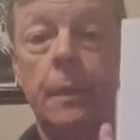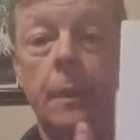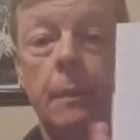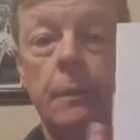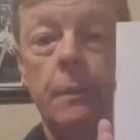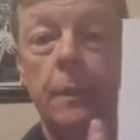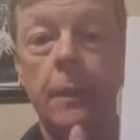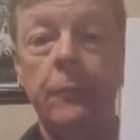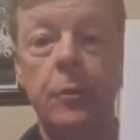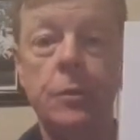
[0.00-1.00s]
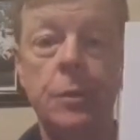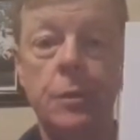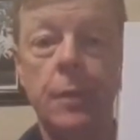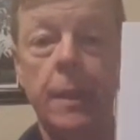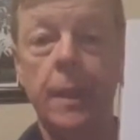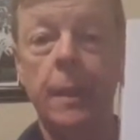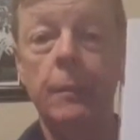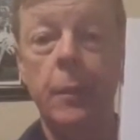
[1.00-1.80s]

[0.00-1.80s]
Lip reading: in the It version, so I like that.